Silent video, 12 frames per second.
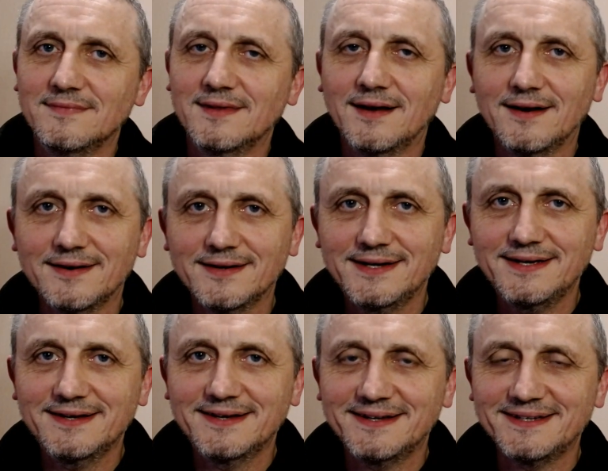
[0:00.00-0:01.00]
Hi,
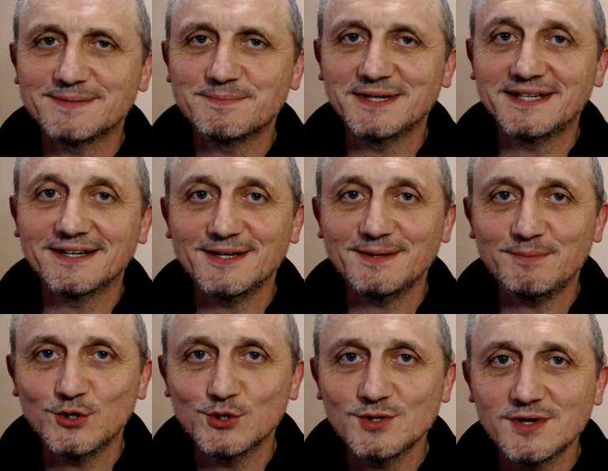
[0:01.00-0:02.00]
it's Midnight
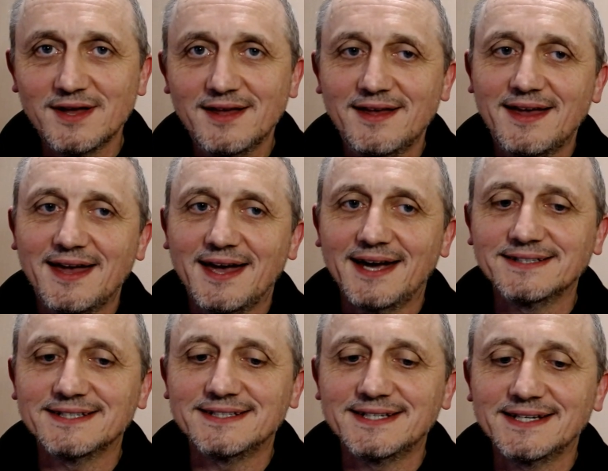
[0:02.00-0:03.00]
Mule, and
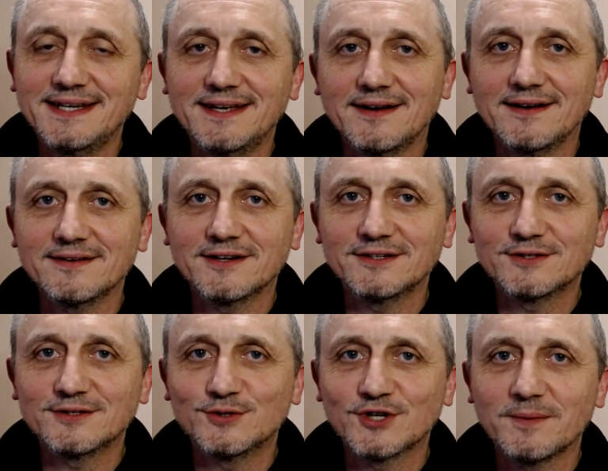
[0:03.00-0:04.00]
today I'm going to
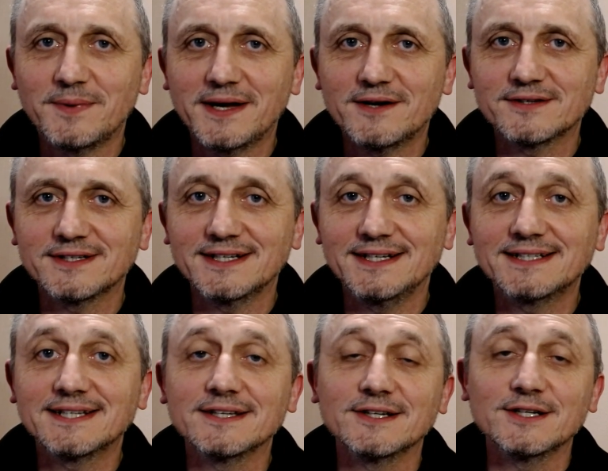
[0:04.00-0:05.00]
talk about a letter
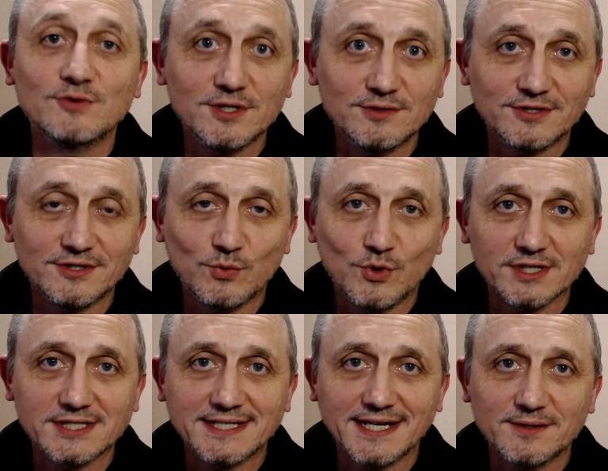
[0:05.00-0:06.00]
that I wrote to the
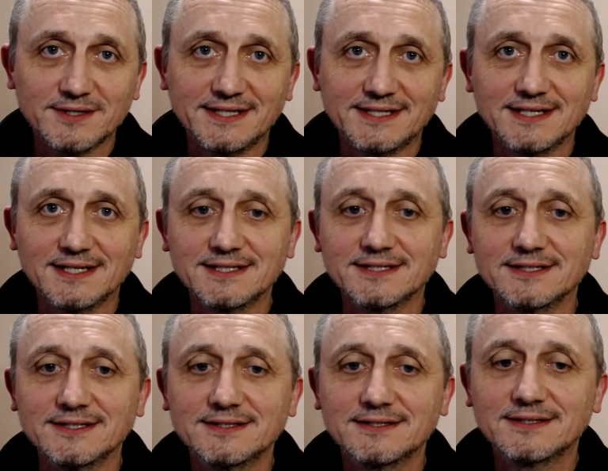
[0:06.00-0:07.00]
Watchtower in
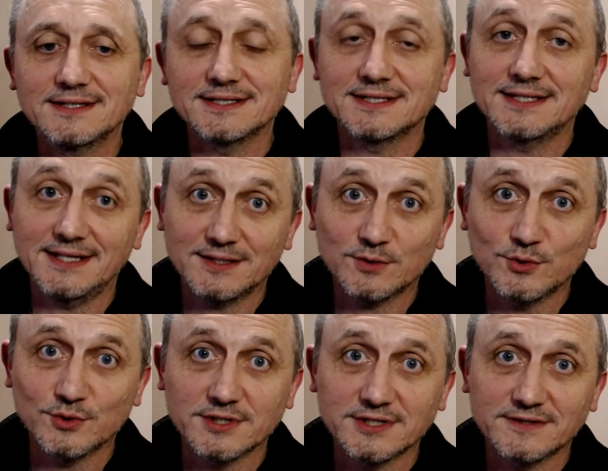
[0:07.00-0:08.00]
London. That's the
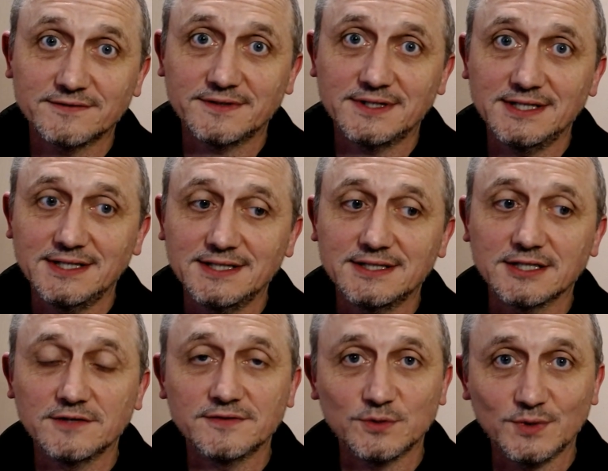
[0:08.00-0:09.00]
headquarters of the
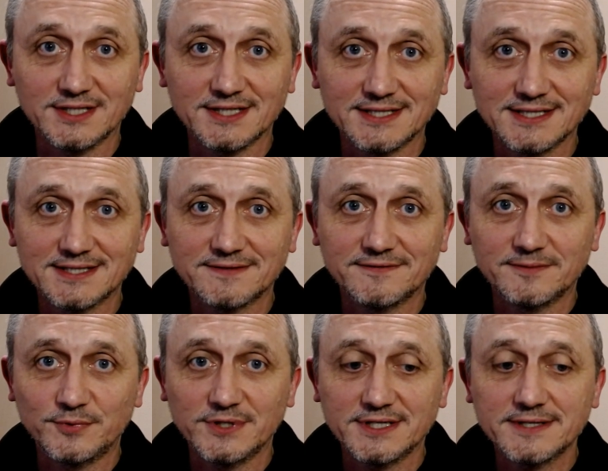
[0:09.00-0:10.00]
Jehovah's Witnesses for
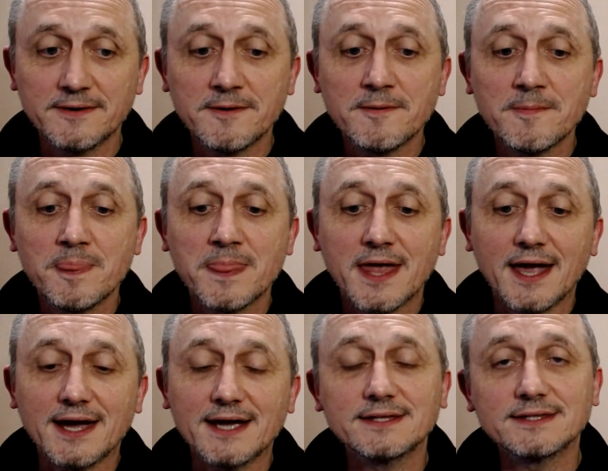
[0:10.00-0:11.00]
Britain,
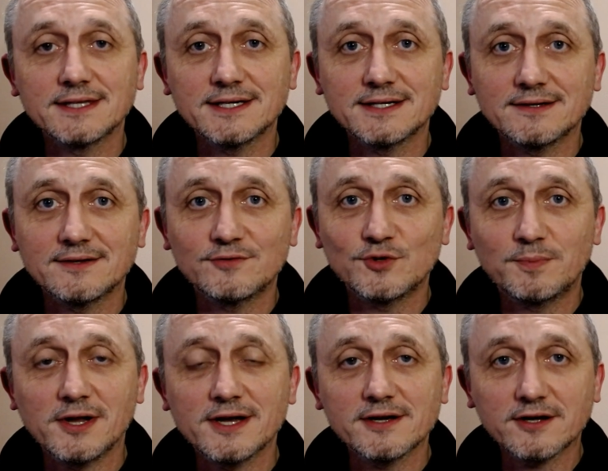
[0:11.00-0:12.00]
and then the
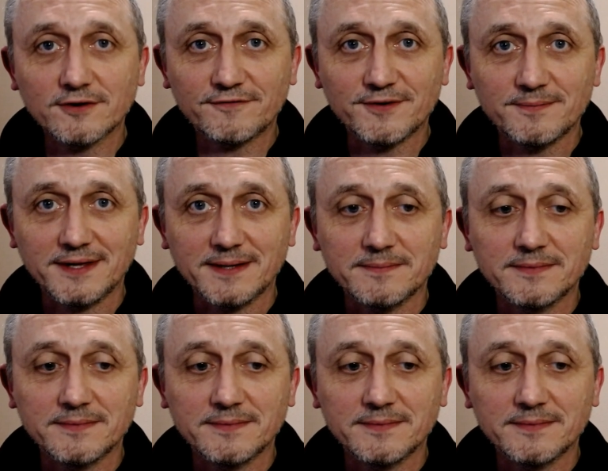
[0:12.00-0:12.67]
reply I got from them.